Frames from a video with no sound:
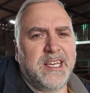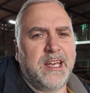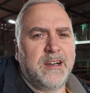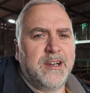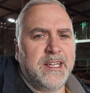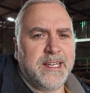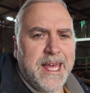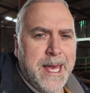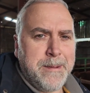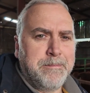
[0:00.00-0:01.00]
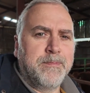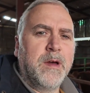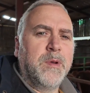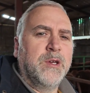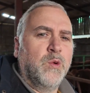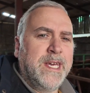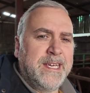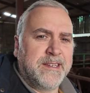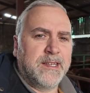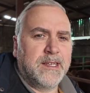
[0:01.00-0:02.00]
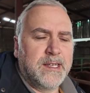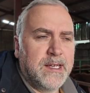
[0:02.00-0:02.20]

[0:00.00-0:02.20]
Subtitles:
there, and by weight,